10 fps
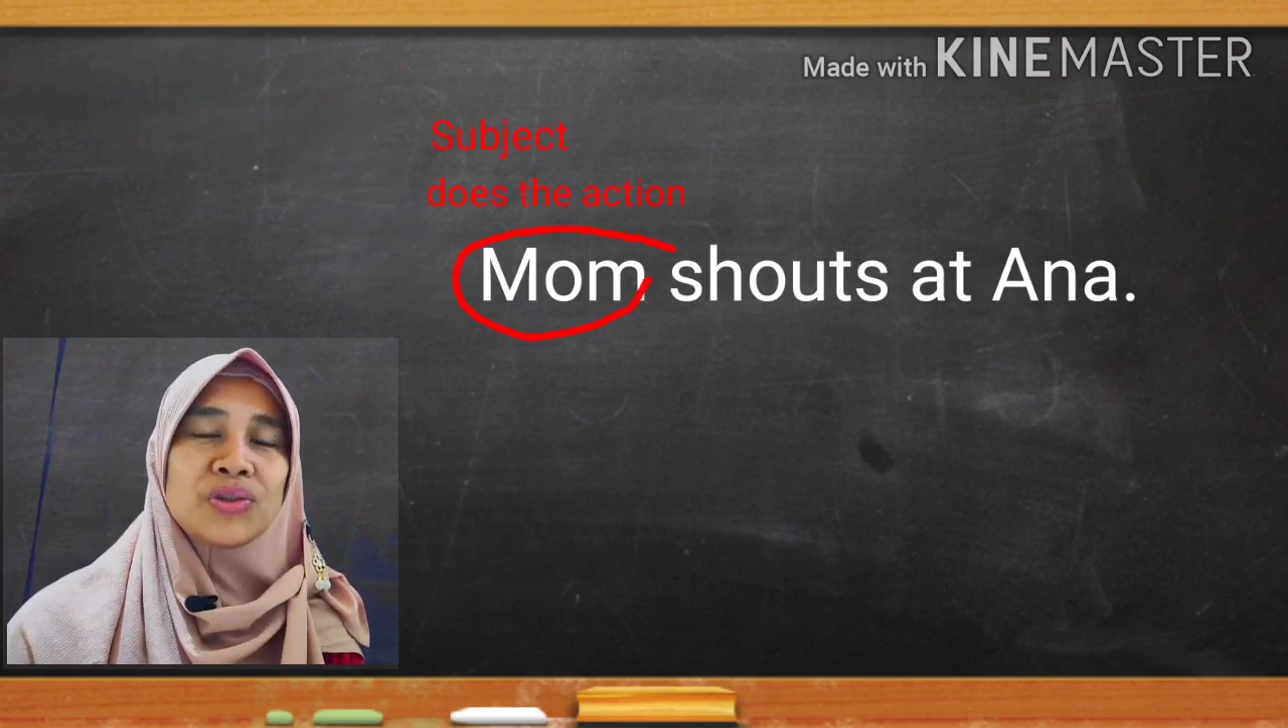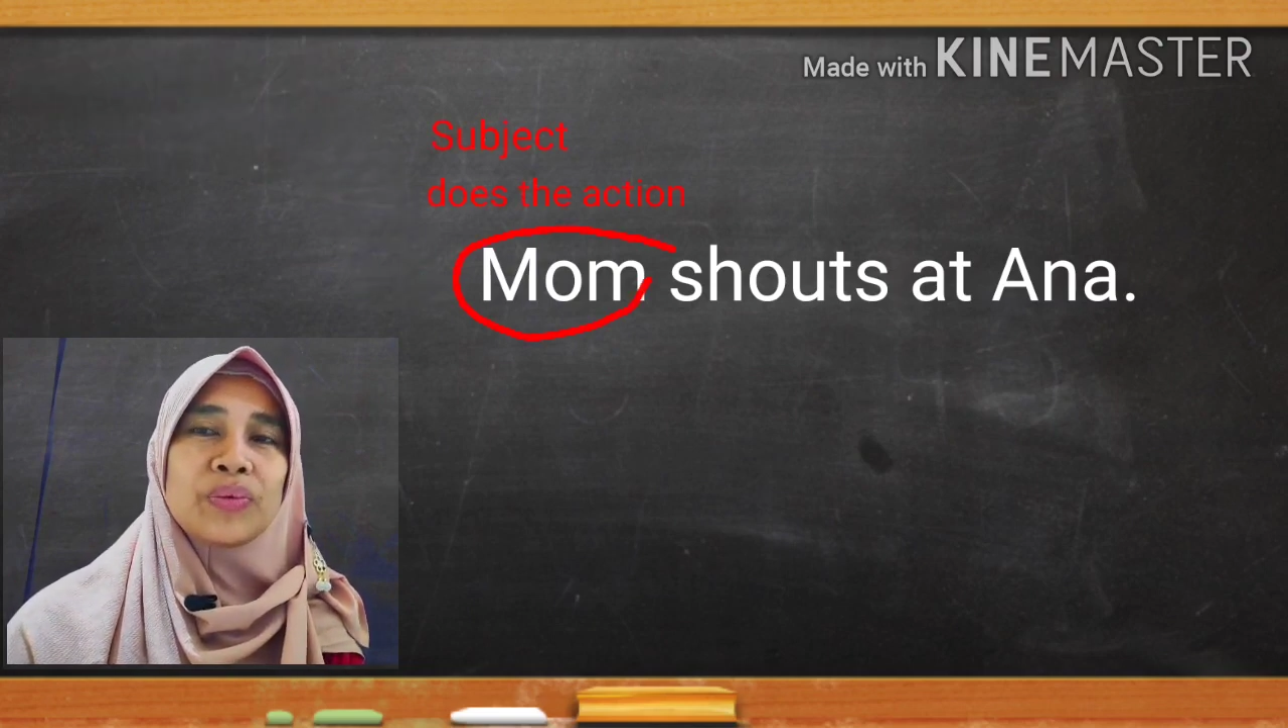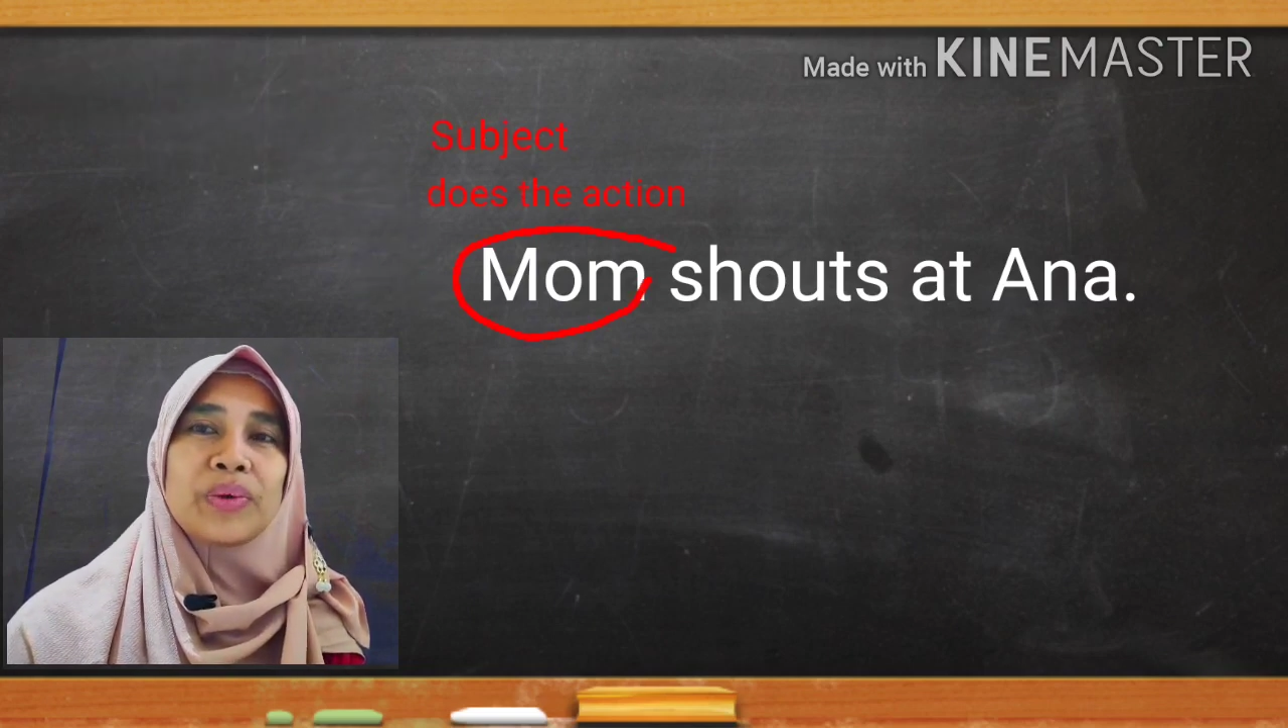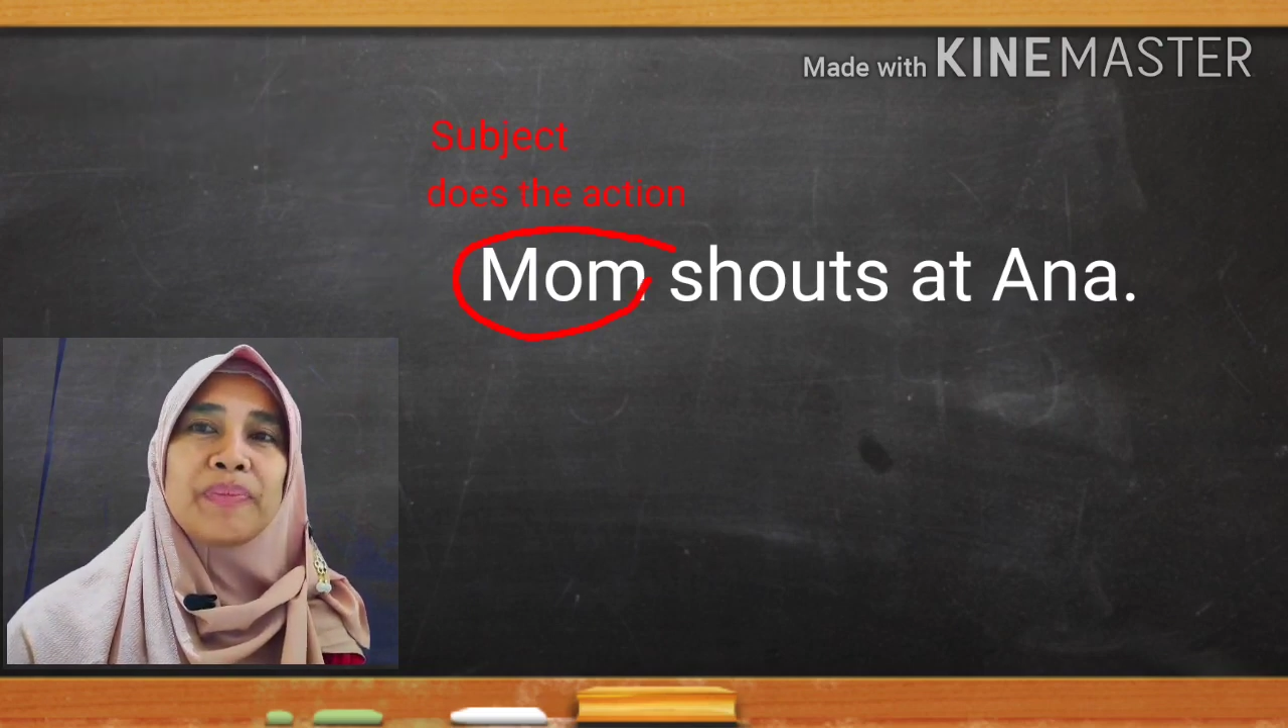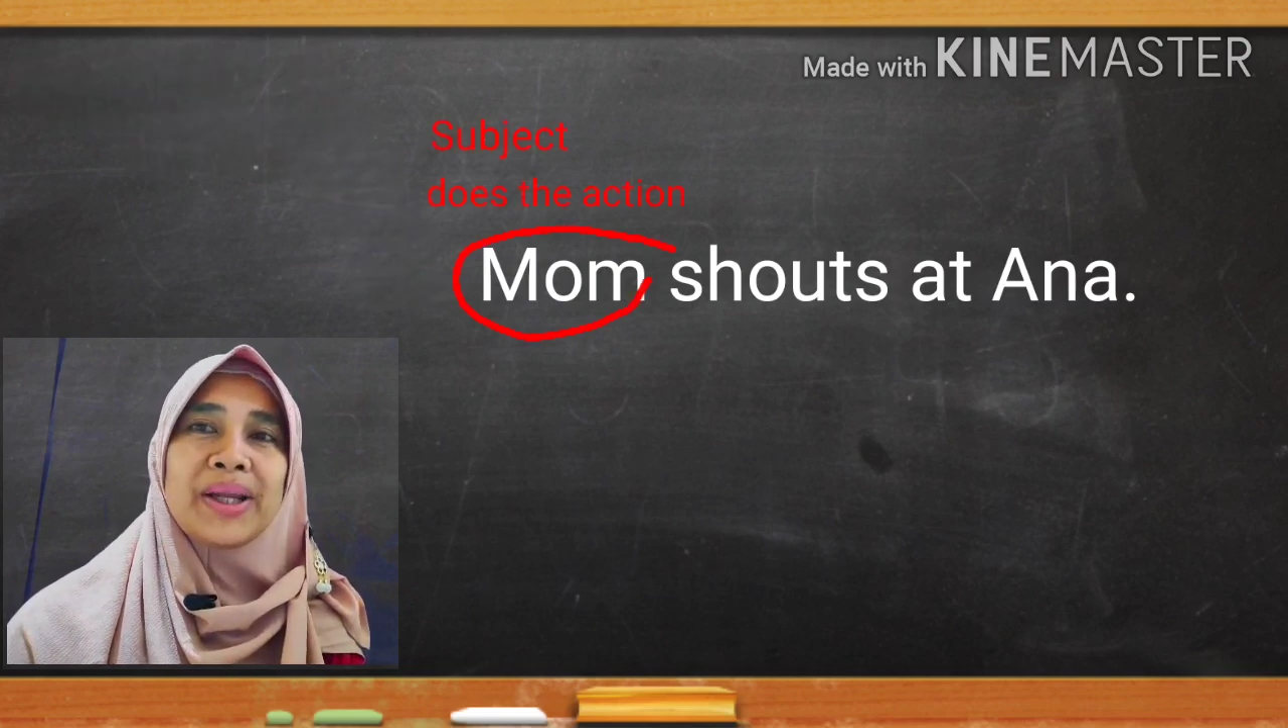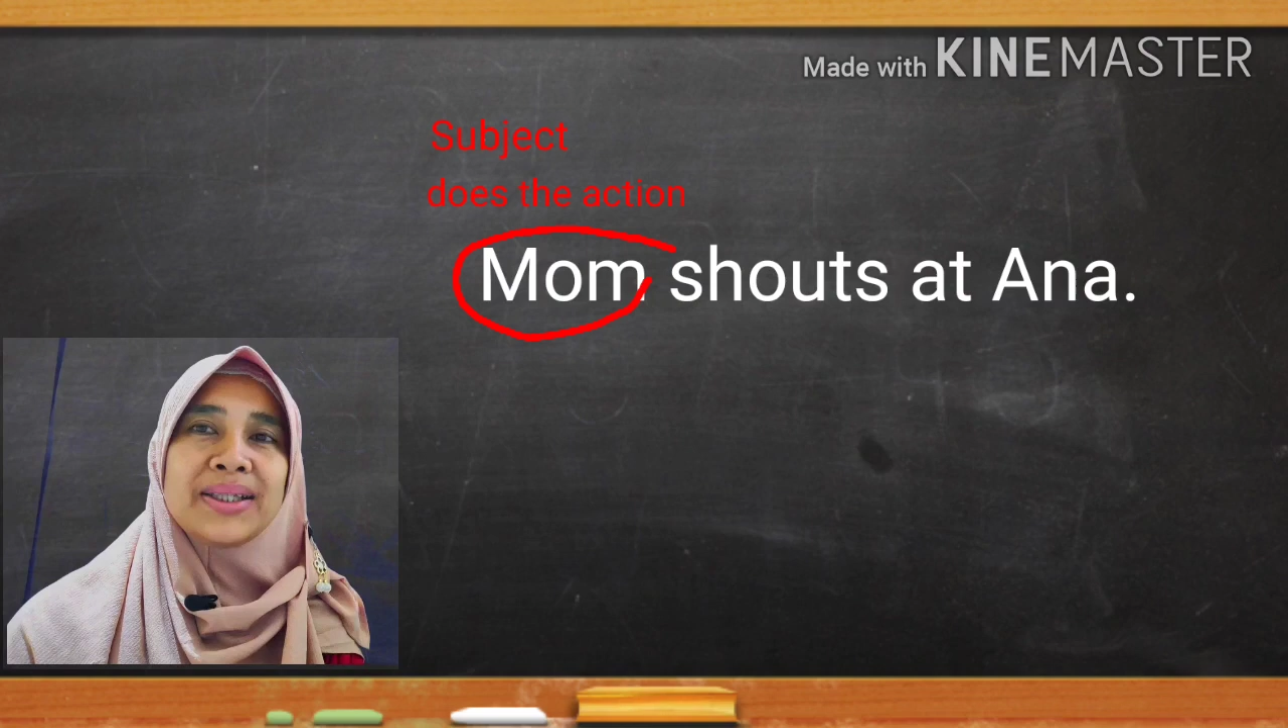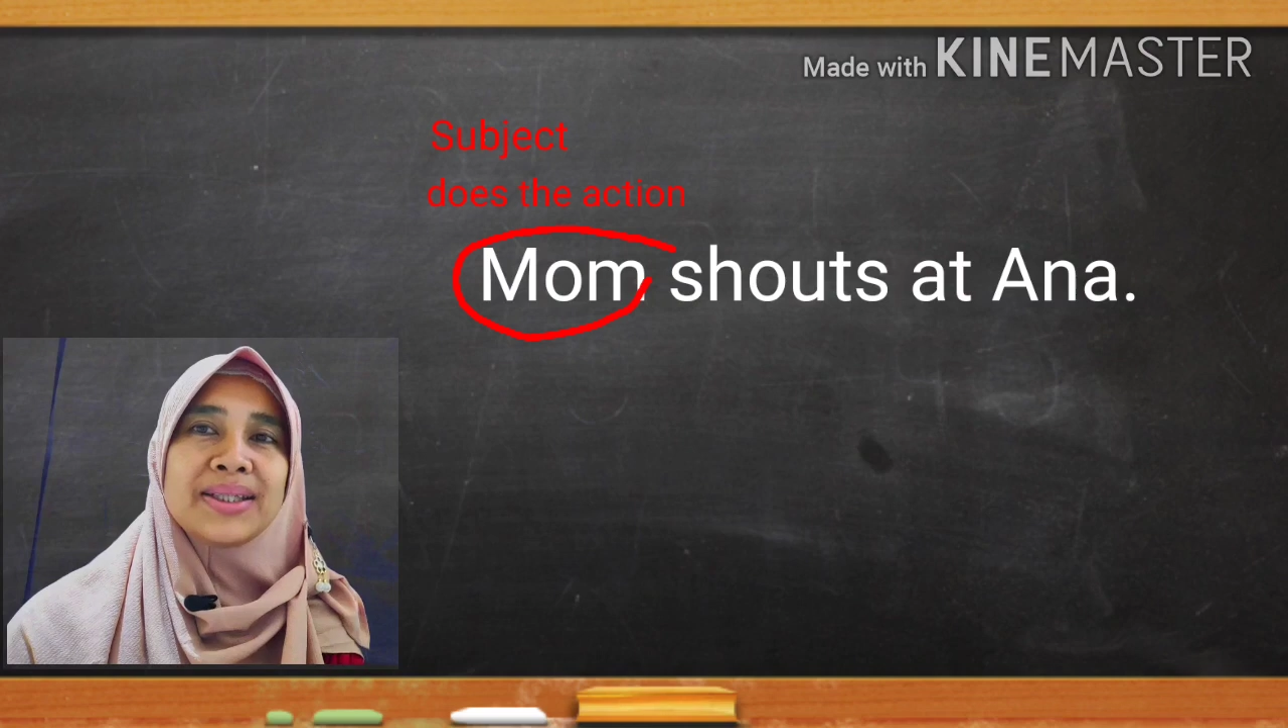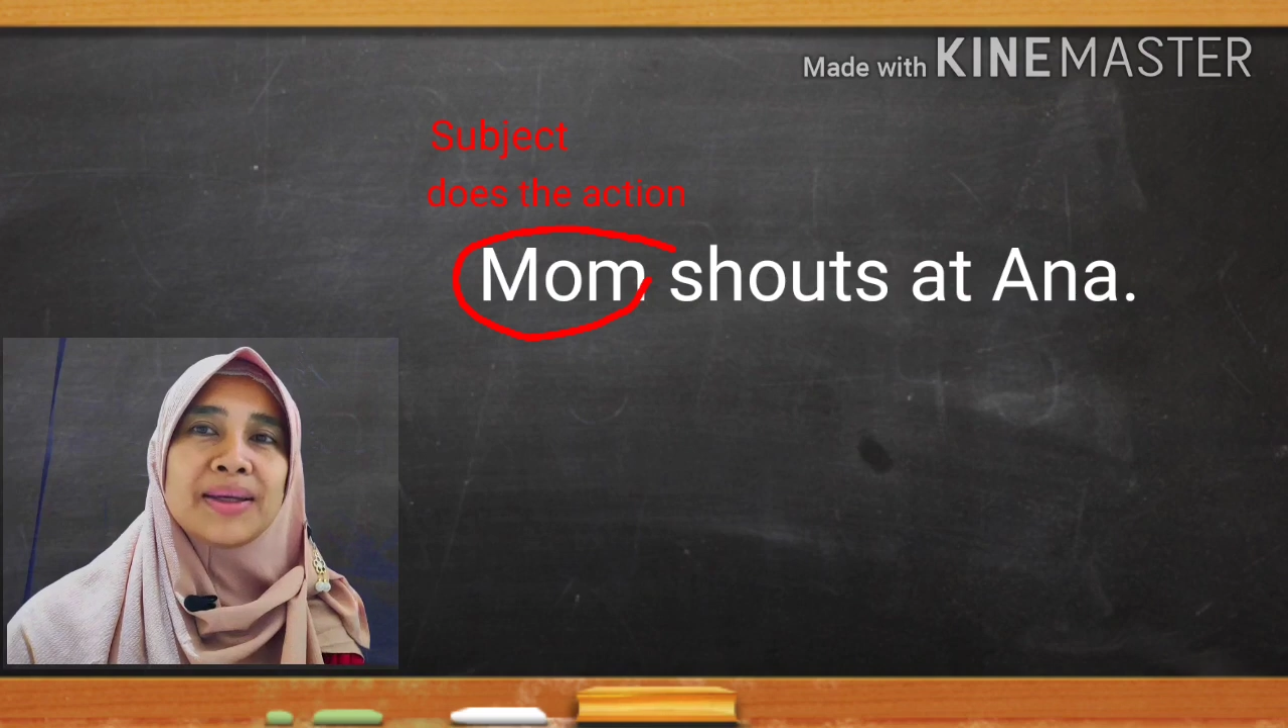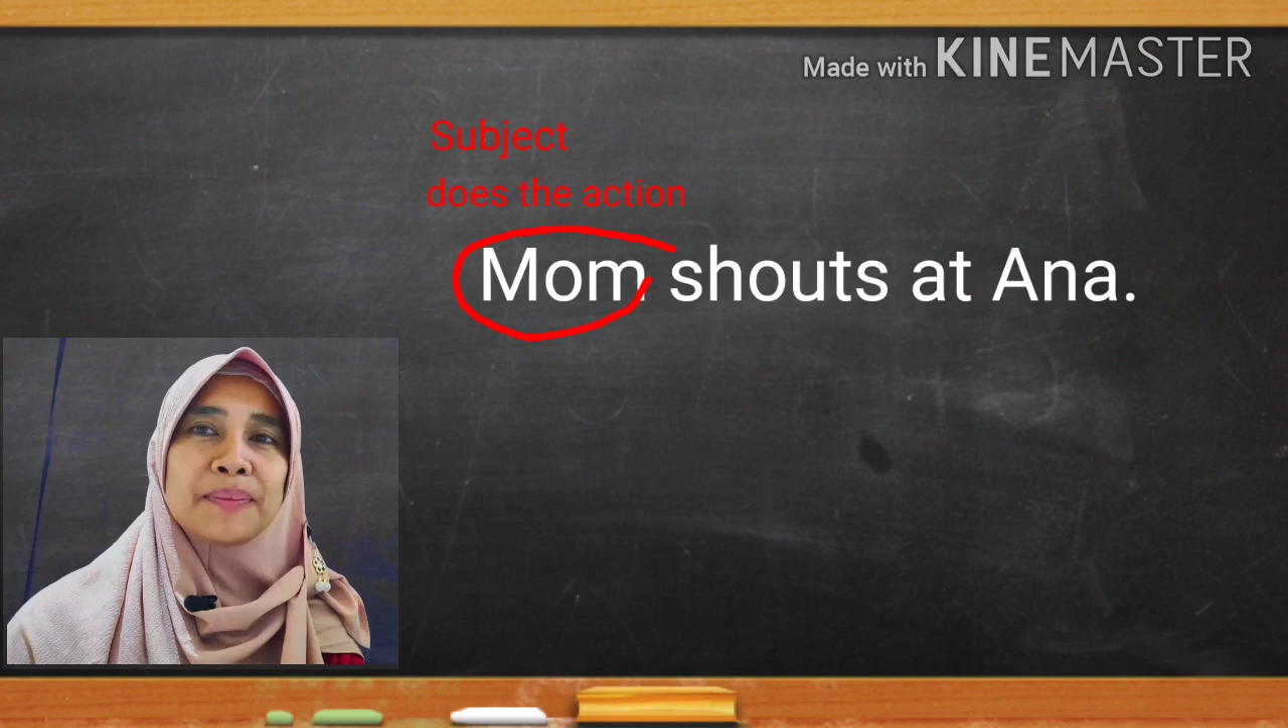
To replace